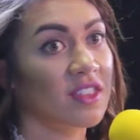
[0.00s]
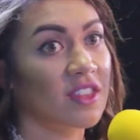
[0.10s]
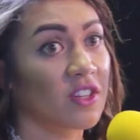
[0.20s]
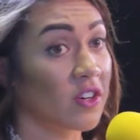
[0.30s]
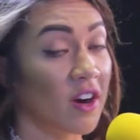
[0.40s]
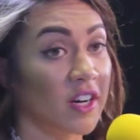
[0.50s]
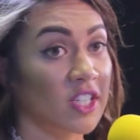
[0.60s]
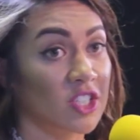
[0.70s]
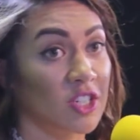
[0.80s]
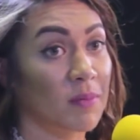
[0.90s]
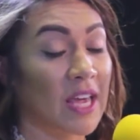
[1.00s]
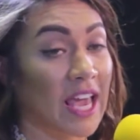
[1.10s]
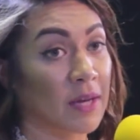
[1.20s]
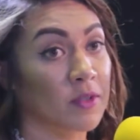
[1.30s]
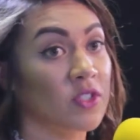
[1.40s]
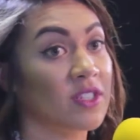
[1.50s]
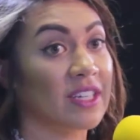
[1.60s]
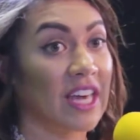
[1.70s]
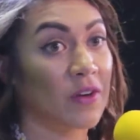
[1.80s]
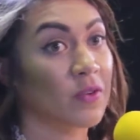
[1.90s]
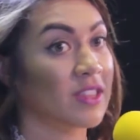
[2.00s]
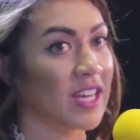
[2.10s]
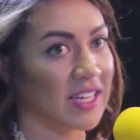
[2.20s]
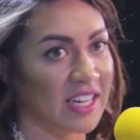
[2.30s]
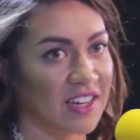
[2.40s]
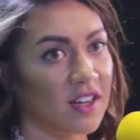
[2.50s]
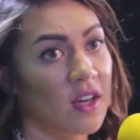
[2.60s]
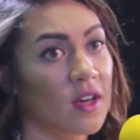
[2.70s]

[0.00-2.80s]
your audience should be able to get what they need.